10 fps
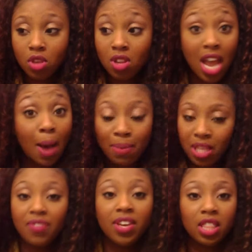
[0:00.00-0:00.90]
not
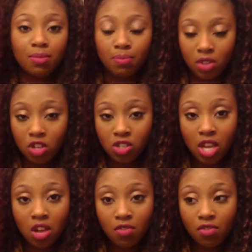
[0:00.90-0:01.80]
believing in
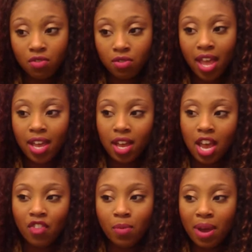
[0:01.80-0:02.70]
yourself. Like,
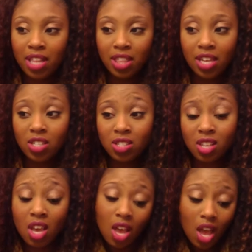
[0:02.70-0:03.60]
everybody thinks,
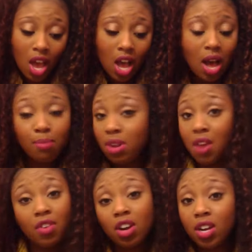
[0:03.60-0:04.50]
I'm
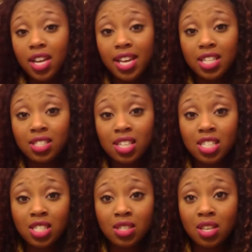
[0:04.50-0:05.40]
never going to get
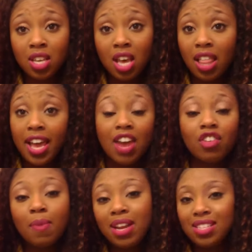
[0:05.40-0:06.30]
as, like,
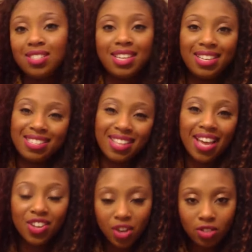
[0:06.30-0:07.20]
everybody sees,
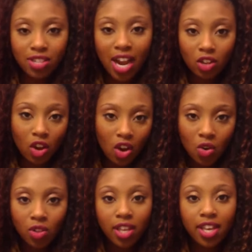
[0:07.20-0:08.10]
like, Tyler
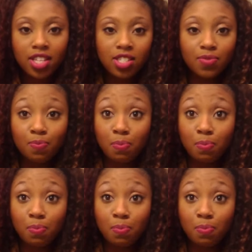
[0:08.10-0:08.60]
Oakley, he's